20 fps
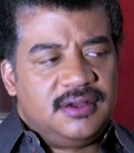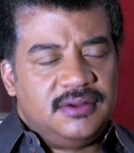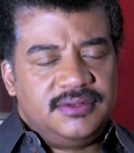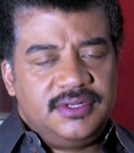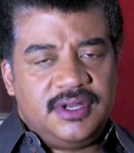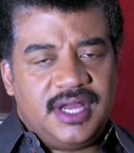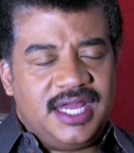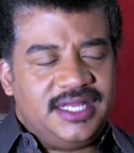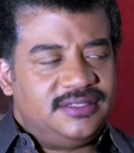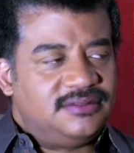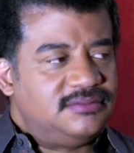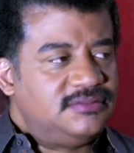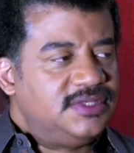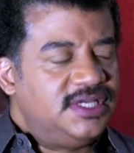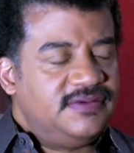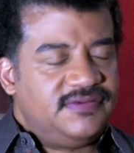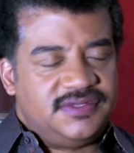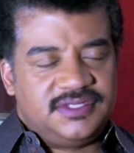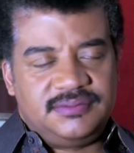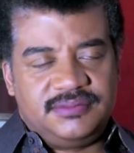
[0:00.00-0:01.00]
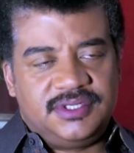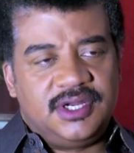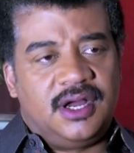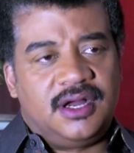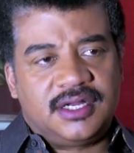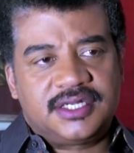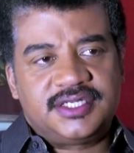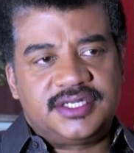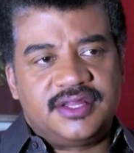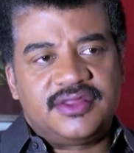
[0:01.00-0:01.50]
no, I'd given some
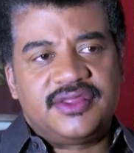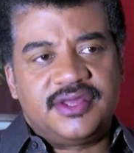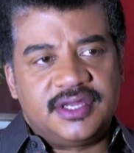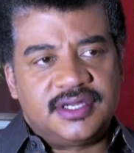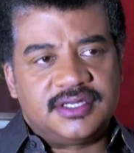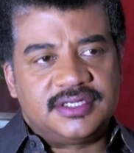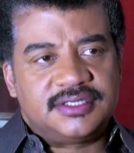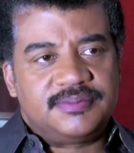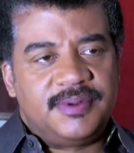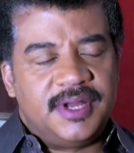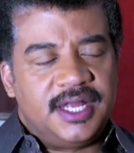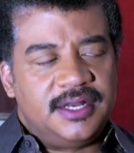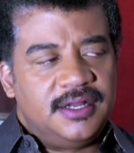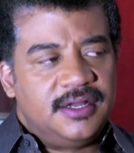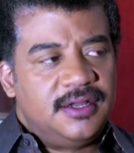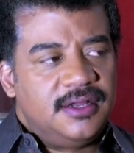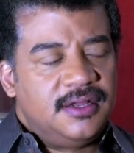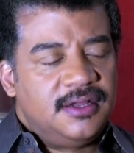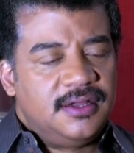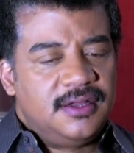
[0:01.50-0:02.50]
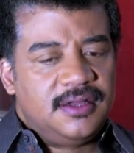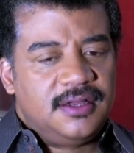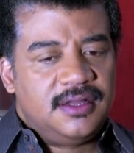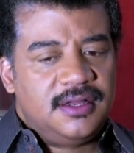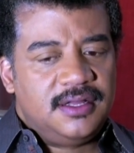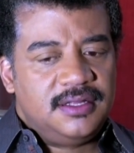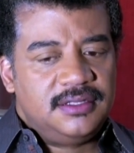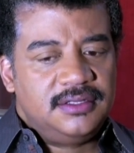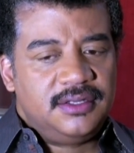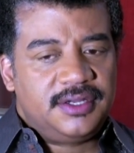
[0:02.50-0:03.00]
talks and things, but
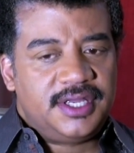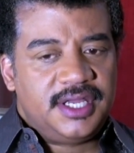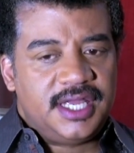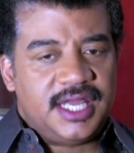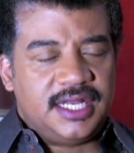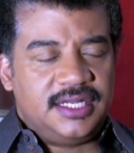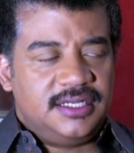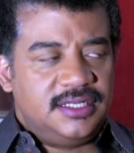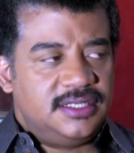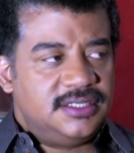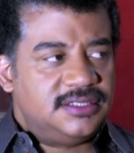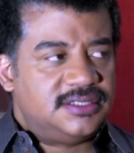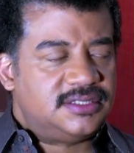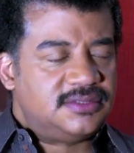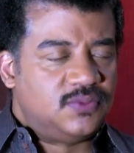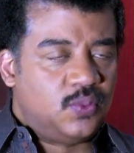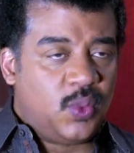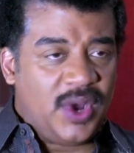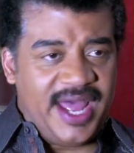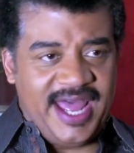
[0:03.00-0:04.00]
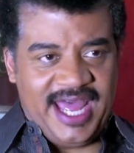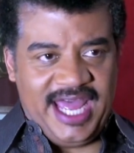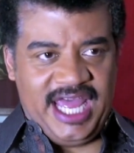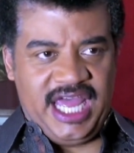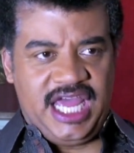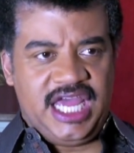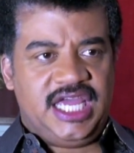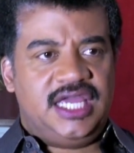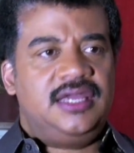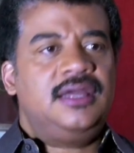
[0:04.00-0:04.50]
looking at his
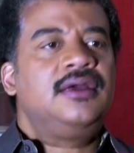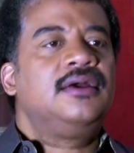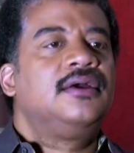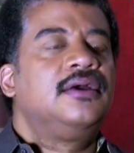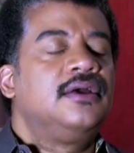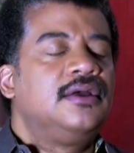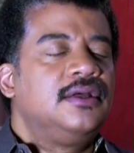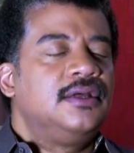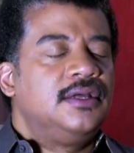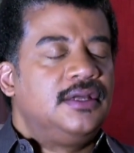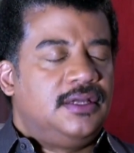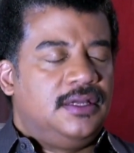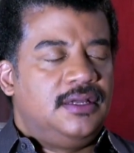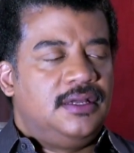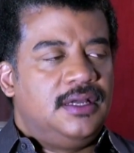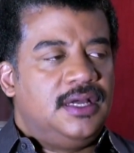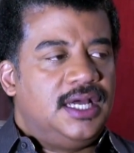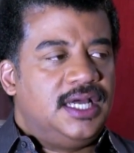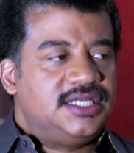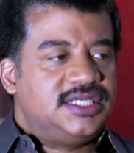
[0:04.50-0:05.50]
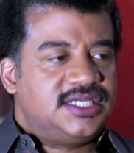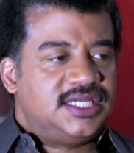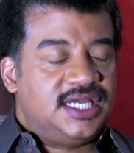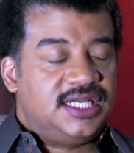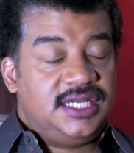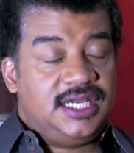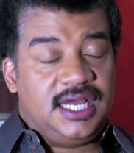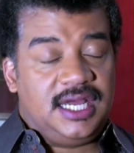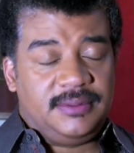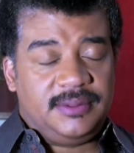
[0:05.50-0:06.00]
way, I said,
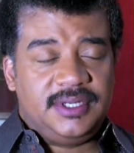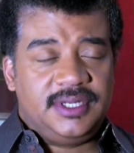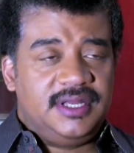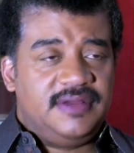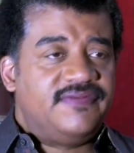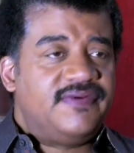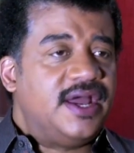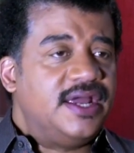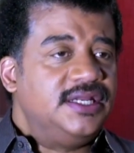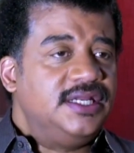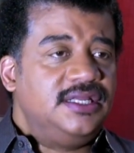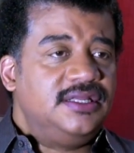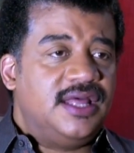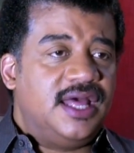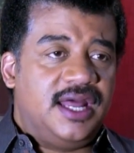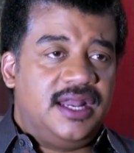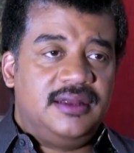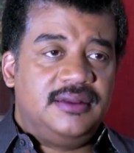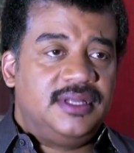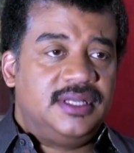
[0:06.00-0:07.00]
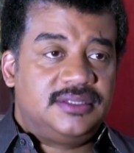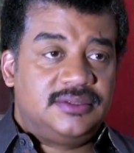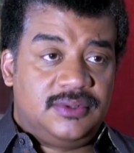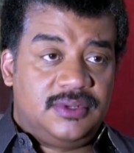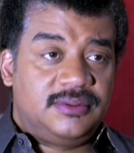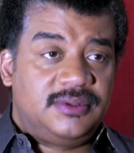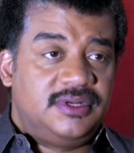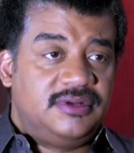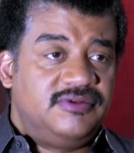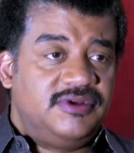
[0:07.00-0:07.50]
yeah, if I need that, that's what I'm
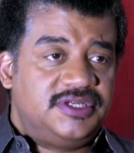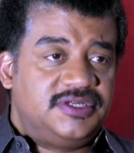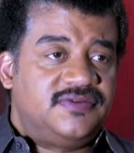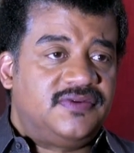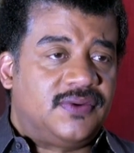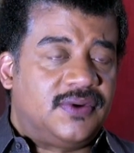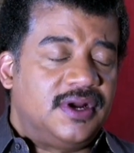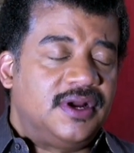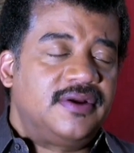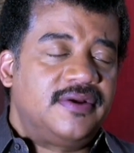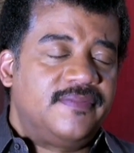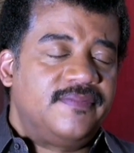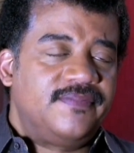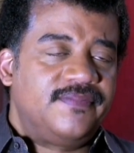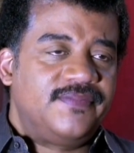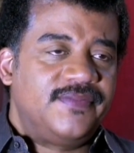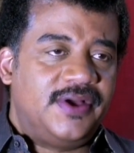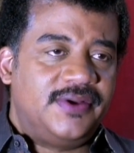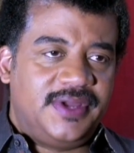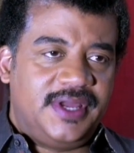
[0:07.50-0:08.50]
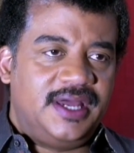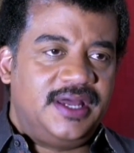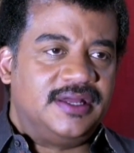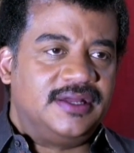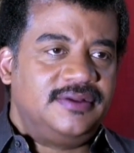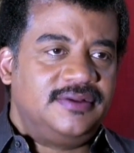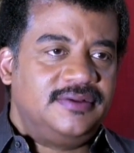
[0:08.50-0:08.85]
going to reach for. Oh, yeah.